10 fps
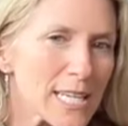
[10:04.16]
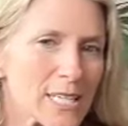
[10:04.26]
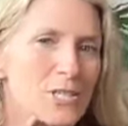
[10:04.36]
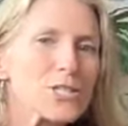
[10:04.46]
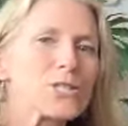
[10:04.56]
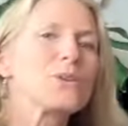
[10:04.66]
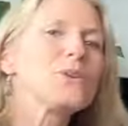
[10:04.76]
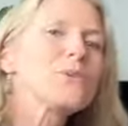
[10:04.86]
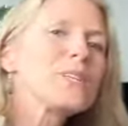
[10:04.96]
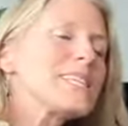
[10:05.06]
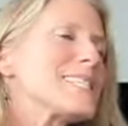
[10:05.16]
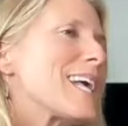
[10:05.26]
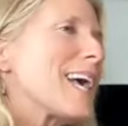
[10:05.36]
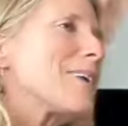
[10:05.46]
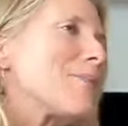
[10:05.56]
show you on the
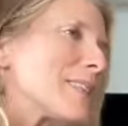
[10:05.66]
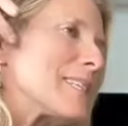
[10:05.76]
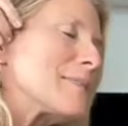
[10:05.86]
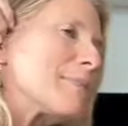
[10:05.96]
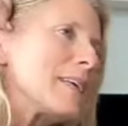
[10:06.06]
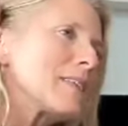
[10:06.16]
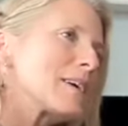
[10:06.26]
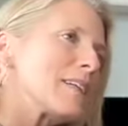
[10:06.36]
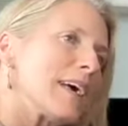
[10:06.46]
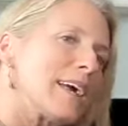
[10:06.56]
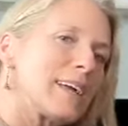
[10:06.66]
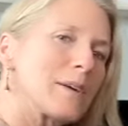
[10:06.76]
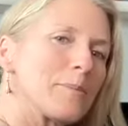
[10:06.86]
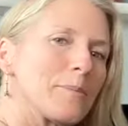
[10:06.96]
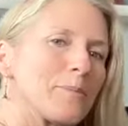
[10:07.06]
side what this might look like.